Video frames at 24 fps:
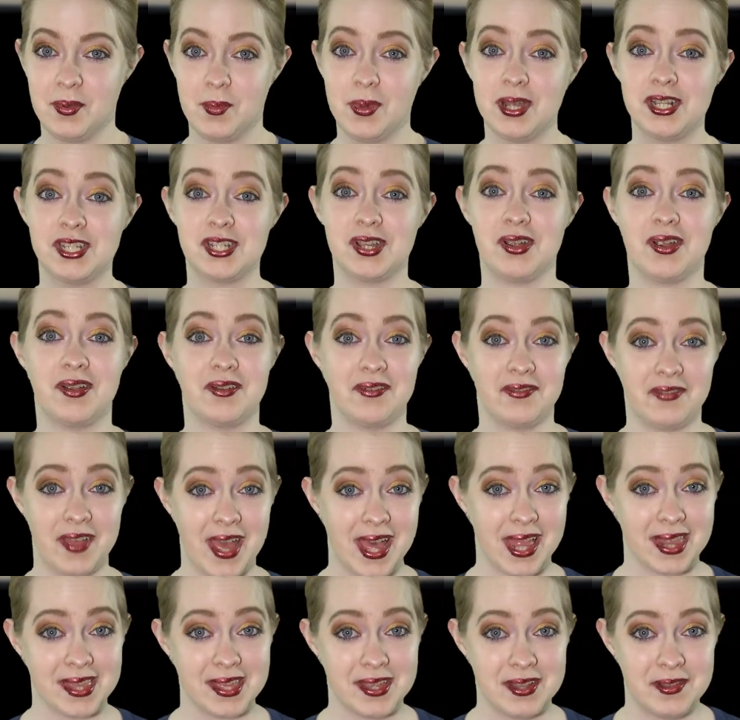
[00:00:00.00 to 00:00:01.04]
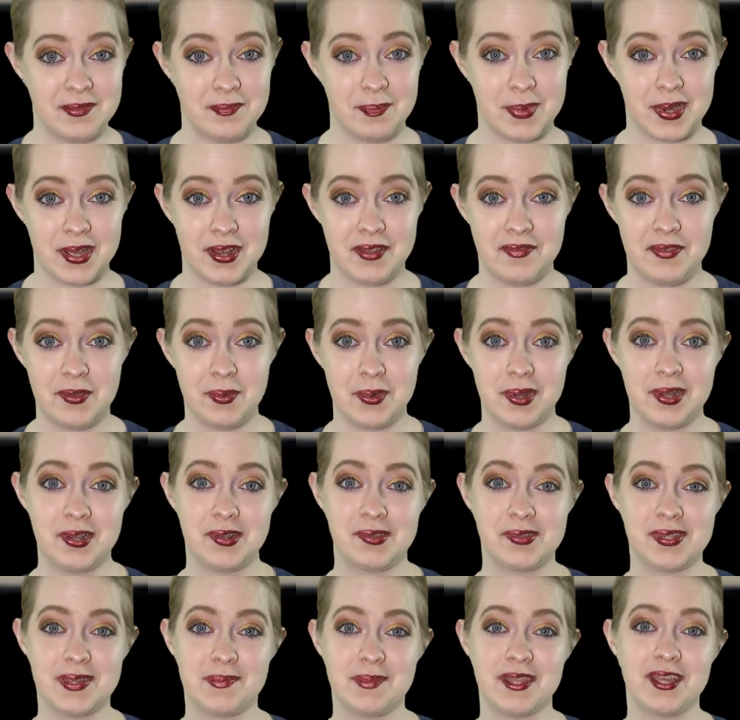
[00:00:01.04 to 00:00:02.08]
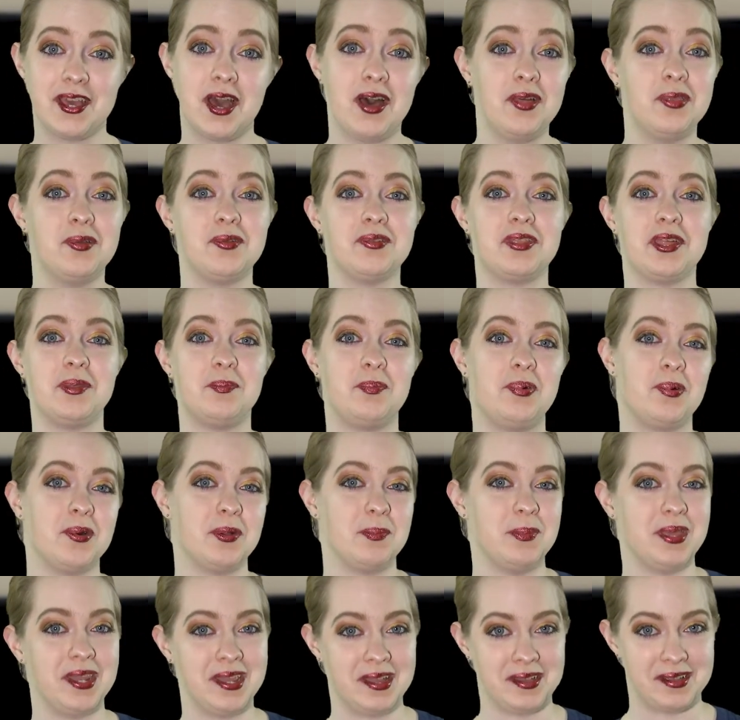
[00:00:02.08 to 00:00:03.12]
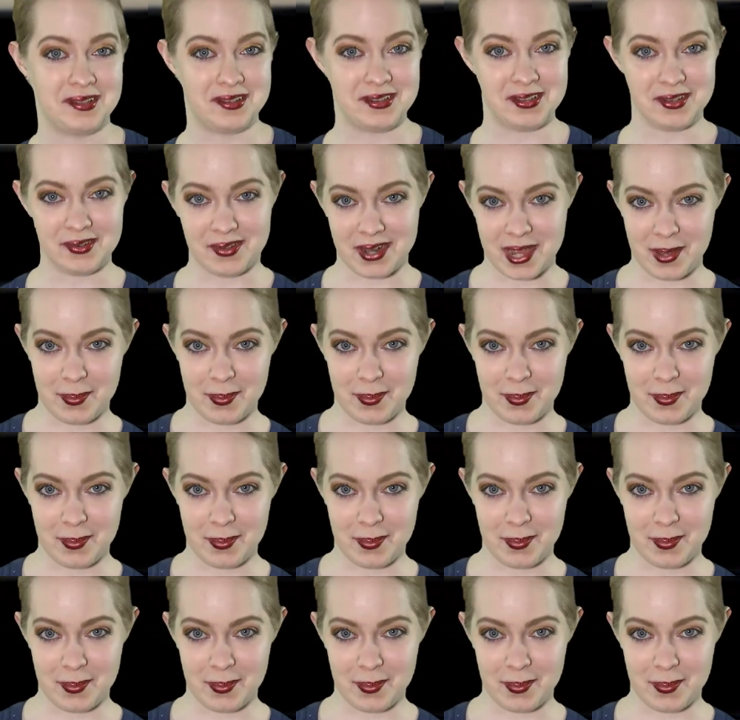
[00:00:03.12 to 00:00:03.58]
Which are valid, but if you want to do something other than pour media into your